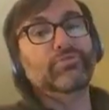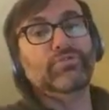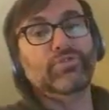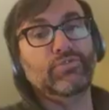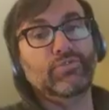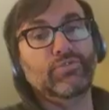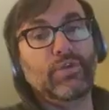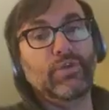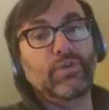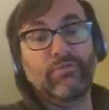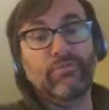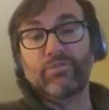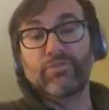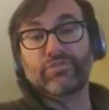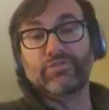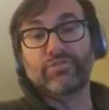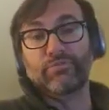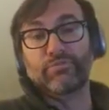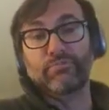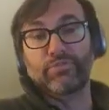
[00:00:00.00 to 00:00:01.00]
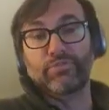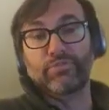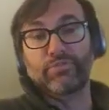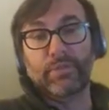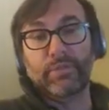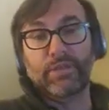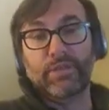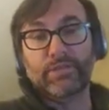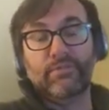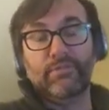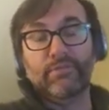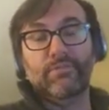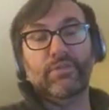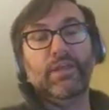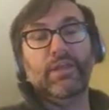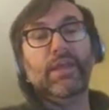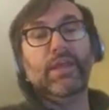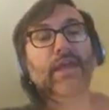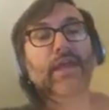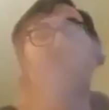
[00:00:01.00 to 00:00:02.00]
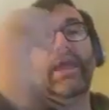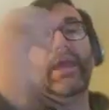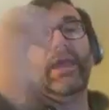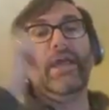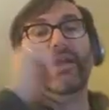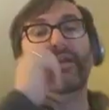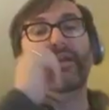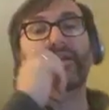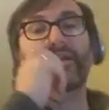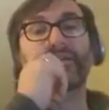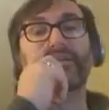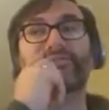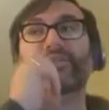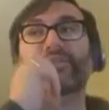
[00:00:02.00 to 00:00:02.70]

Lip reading: have a certain perspective, and kind of like